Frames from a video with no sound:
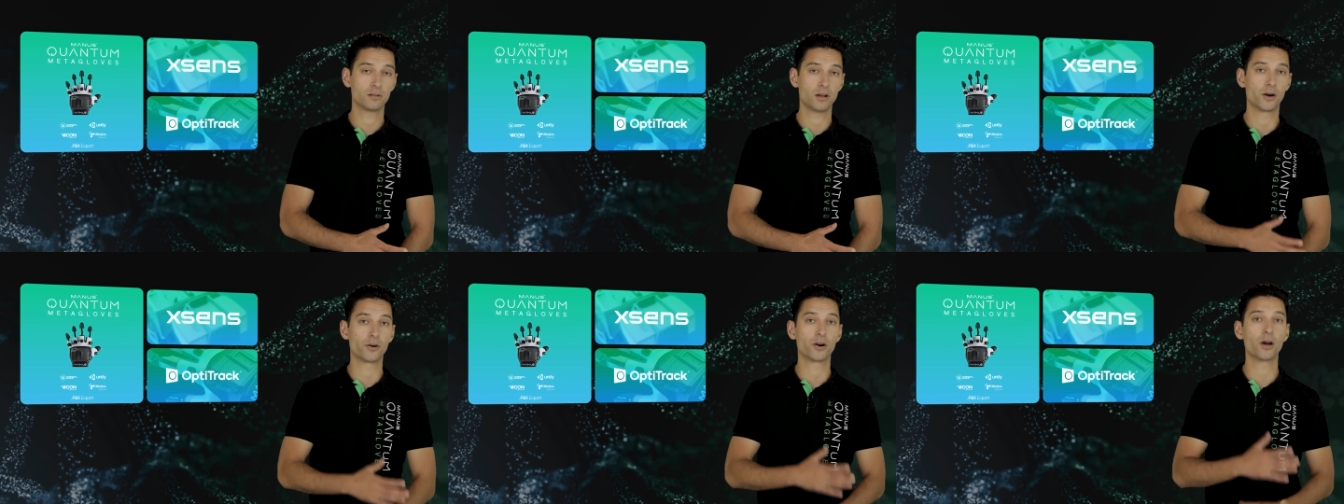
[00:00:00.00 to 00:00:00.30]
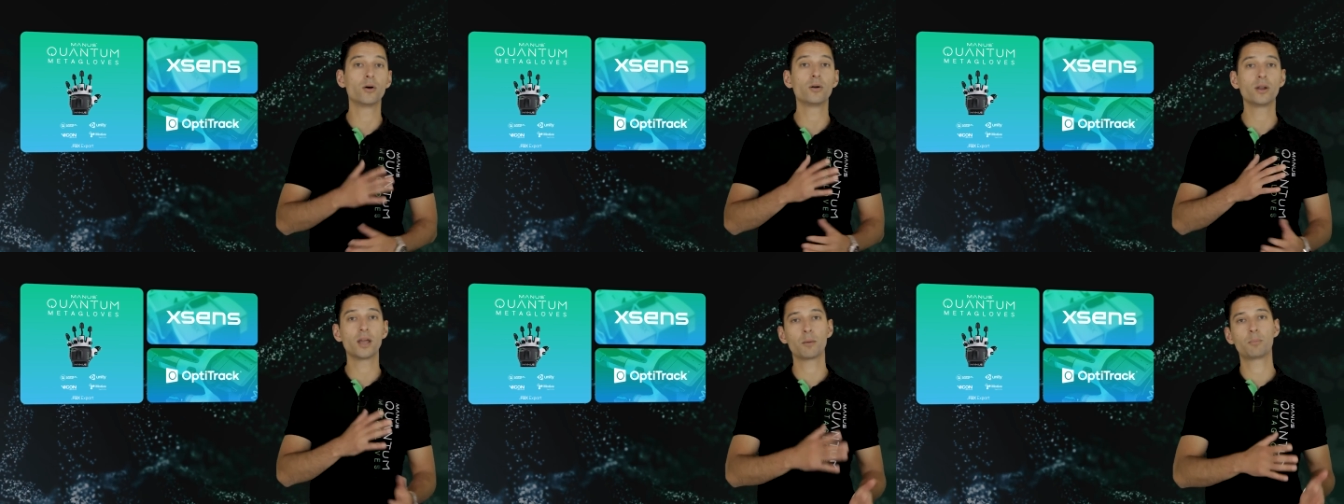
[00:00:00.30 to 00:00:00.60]
are
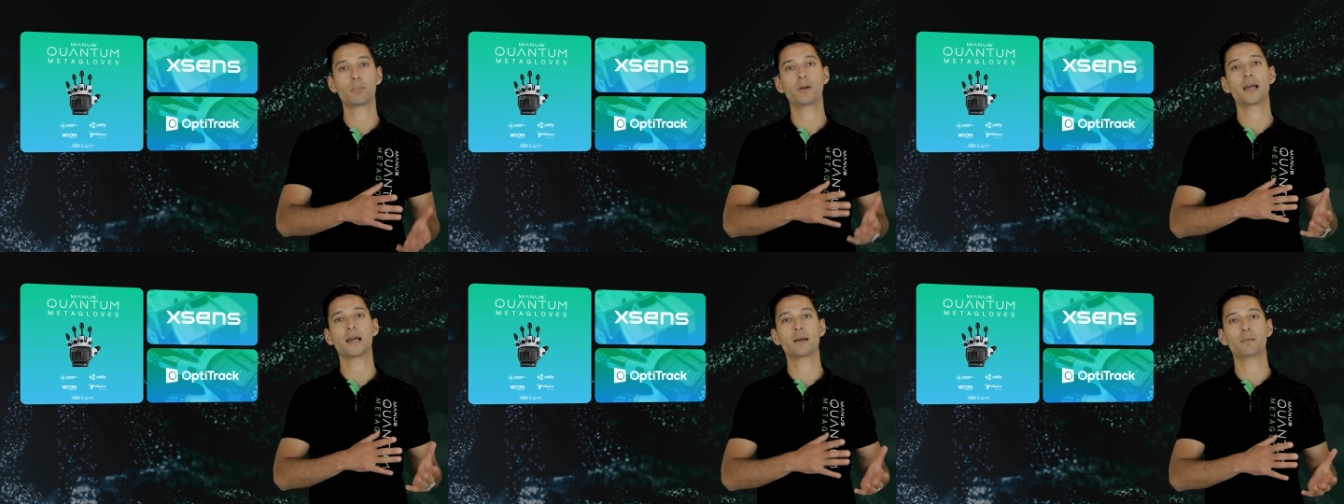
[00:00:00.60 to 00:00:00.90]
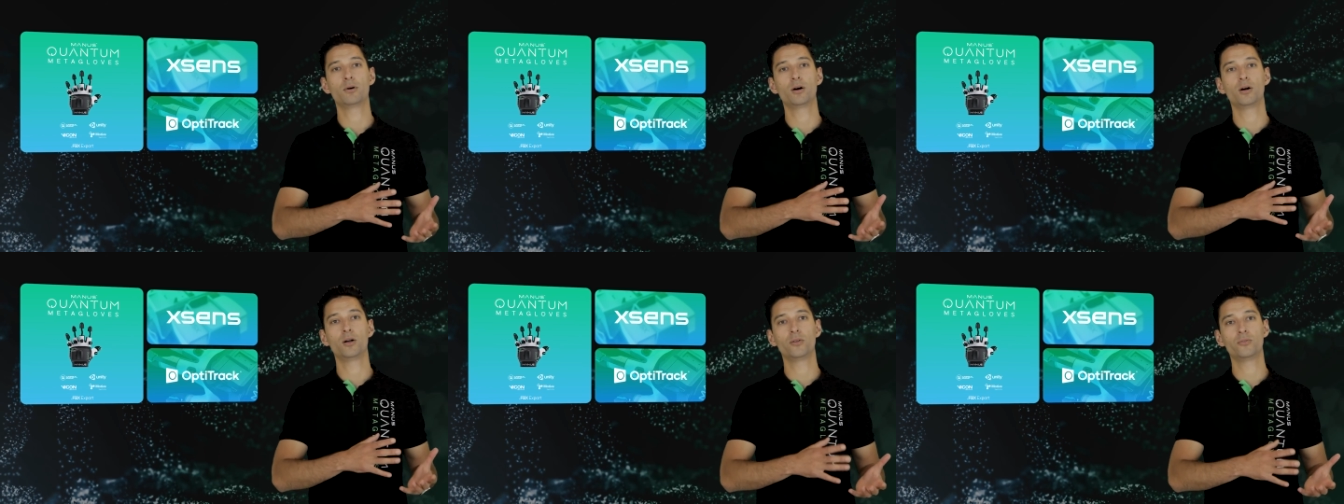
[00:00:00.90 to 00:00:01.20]
only
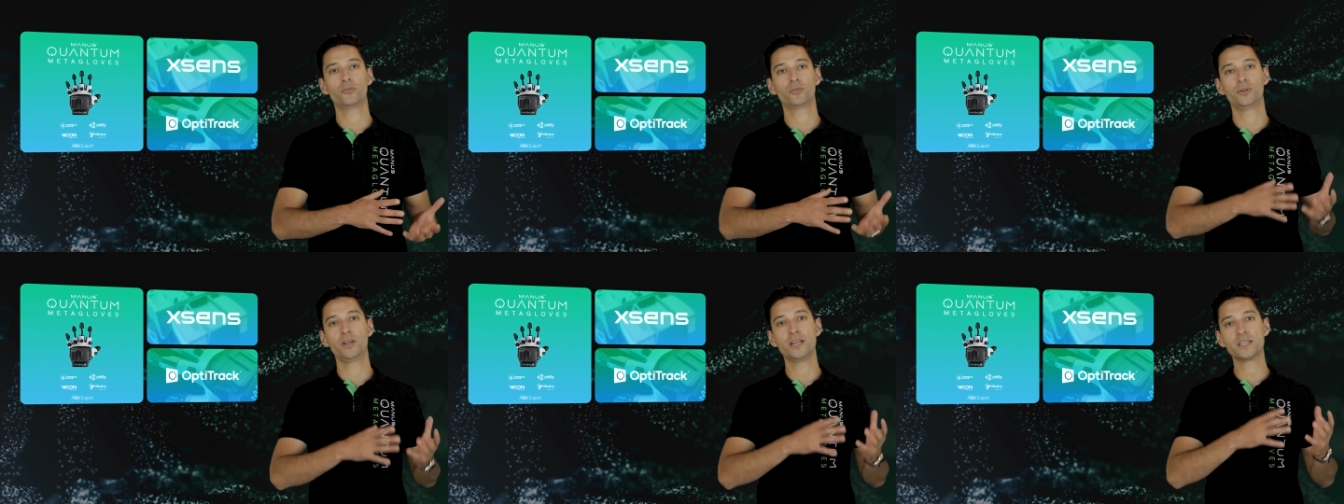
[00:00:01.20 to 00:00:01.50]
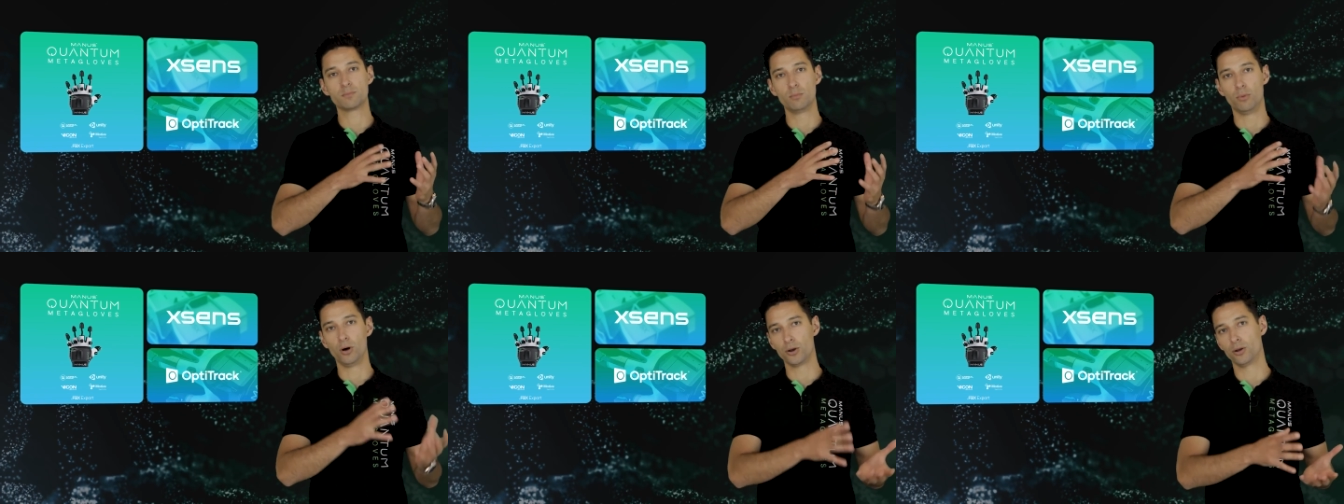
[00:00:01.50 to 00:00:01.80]
applicable to
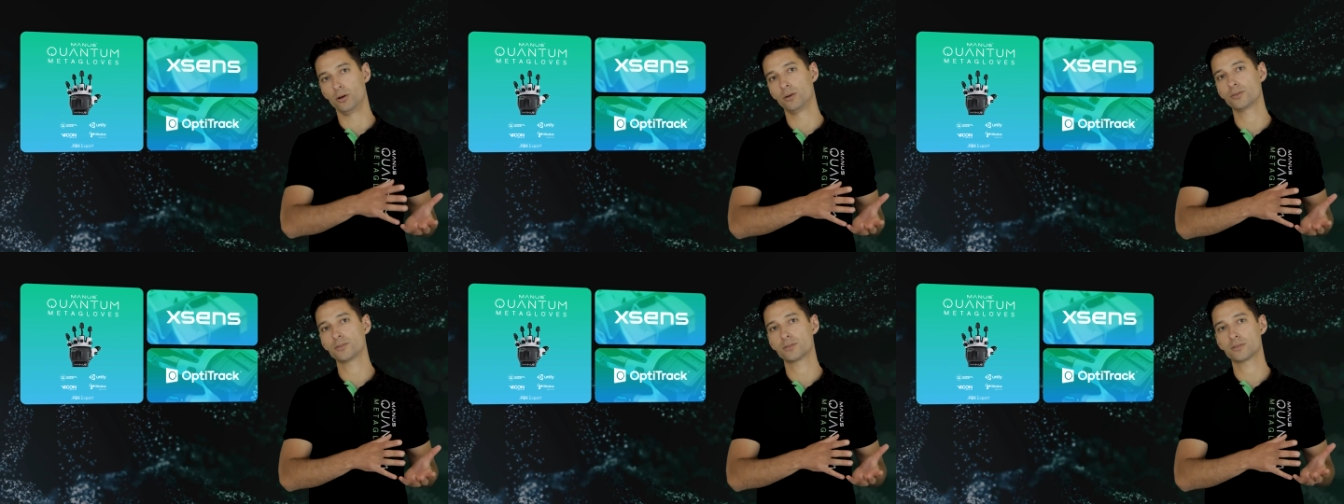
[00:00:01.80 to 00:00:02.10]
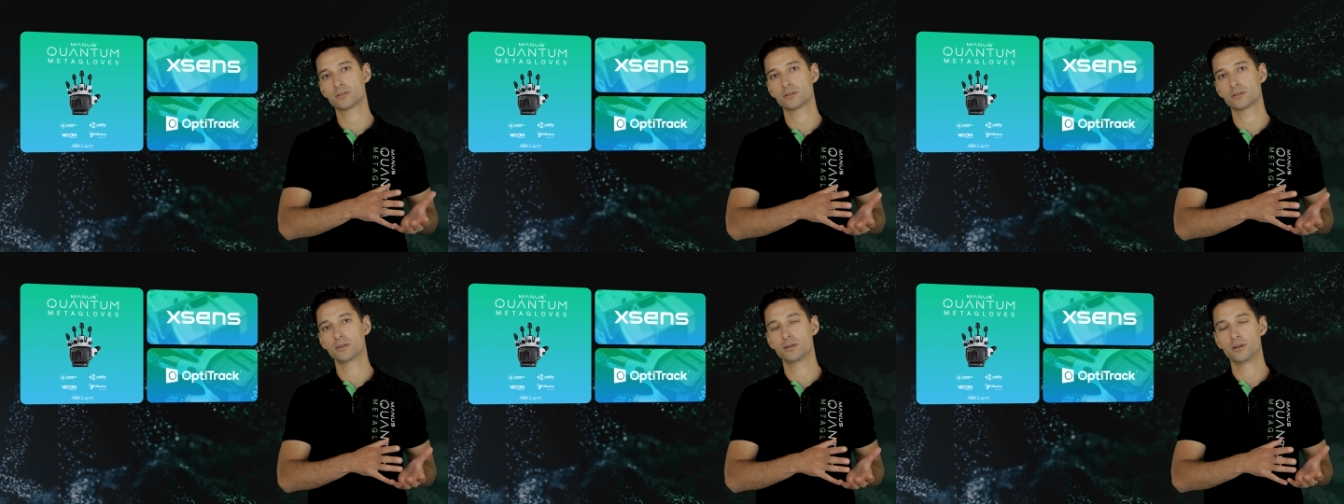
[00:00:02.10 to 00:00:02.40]
these
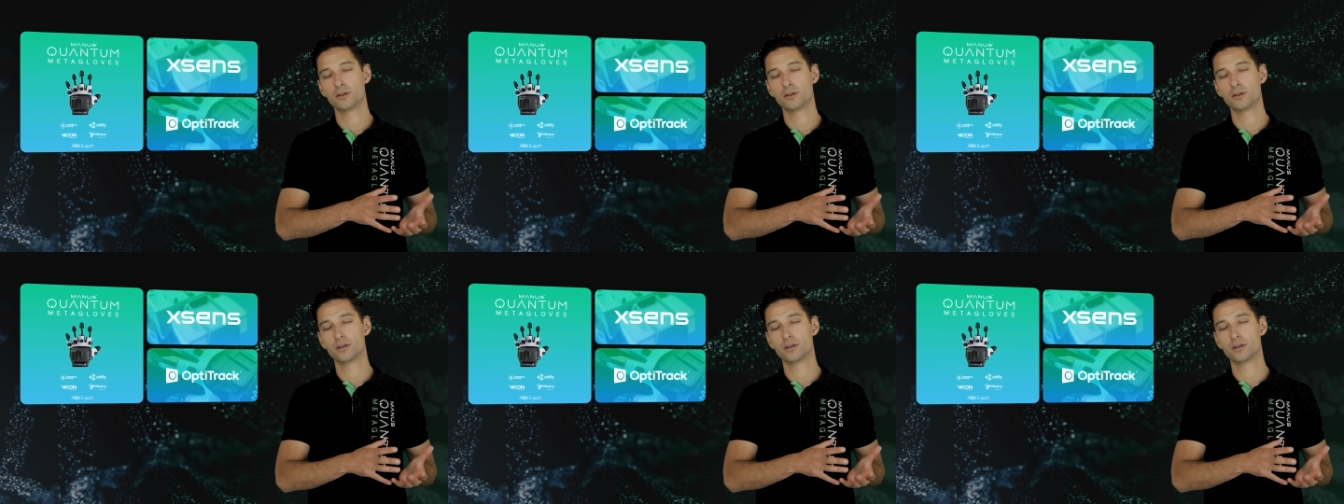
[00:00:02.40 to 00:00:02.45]
models,